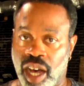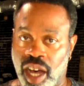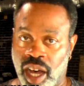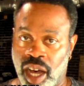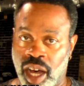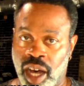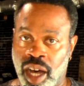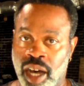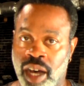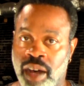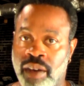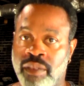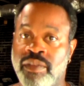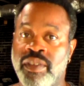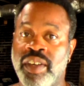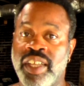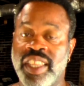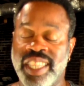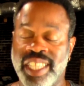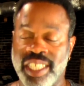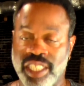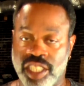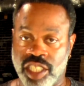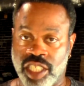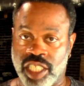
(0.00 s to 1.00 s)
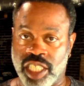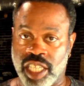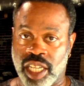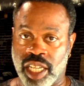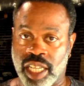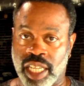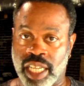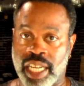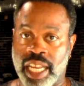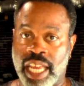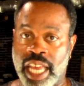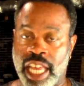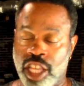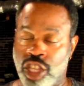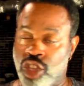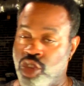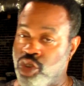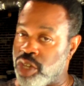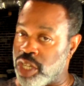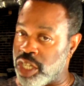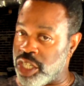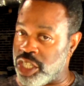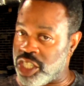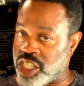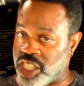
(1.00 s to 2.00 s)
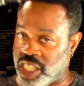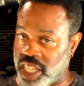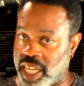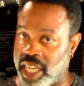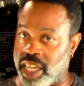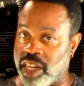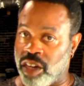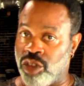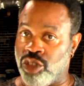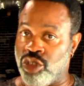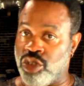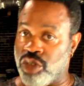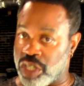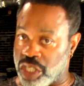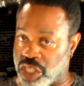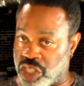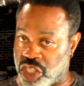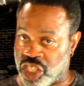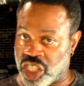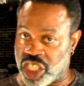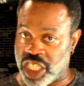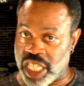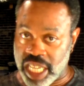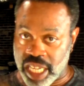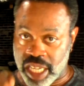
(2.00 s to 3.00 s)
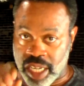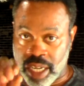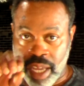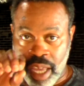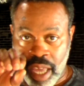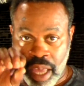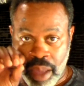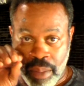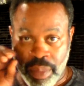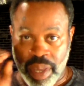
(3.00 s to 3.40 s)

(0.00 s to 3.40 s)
of the sealant. And you can tell, you can see it,